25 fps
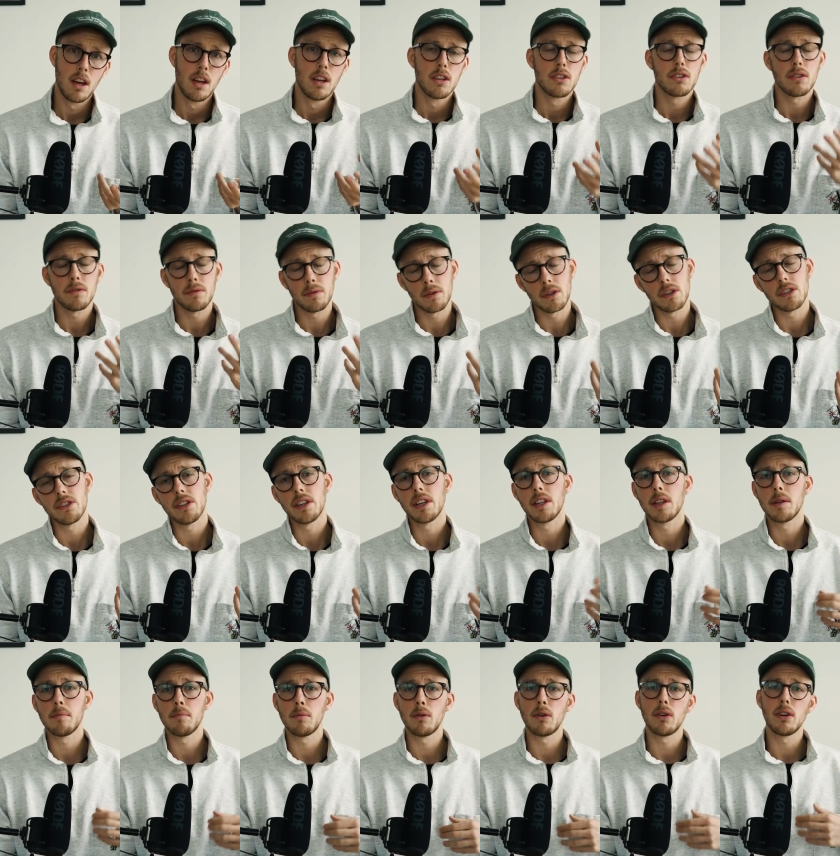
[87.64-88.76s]
So first thing in
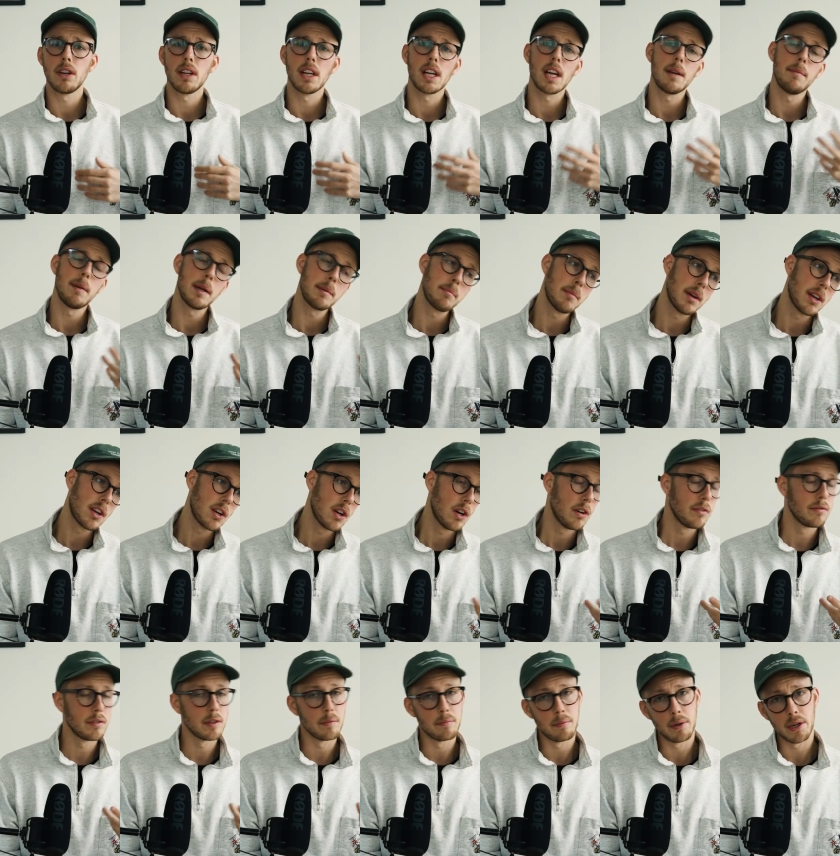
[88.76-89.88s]
the morning, I make my
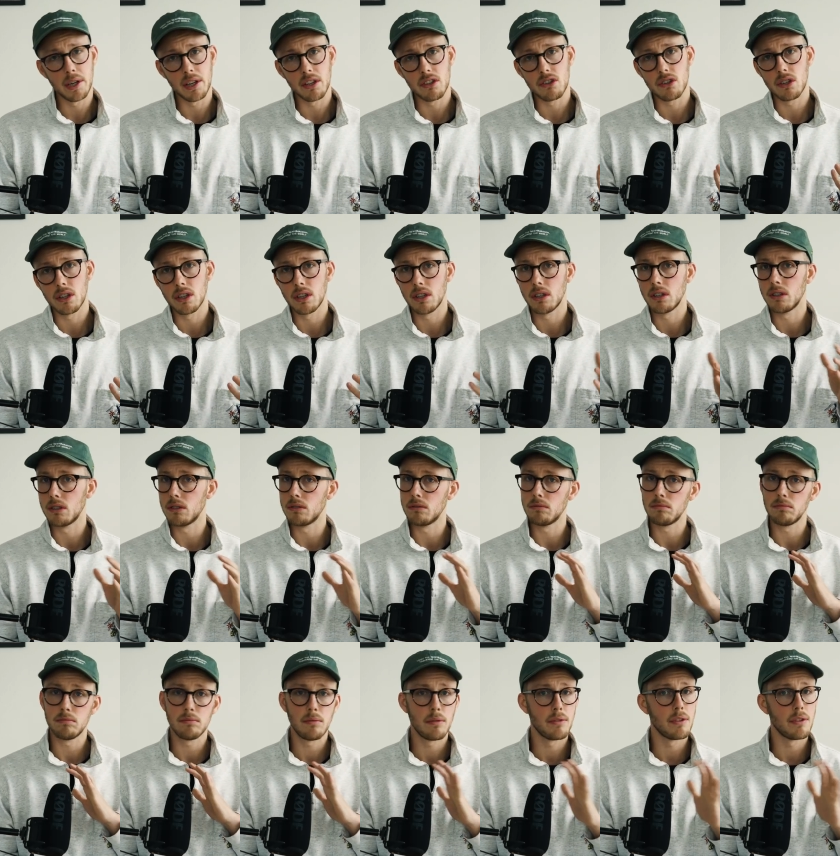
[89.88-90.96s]
coffee pretty chill,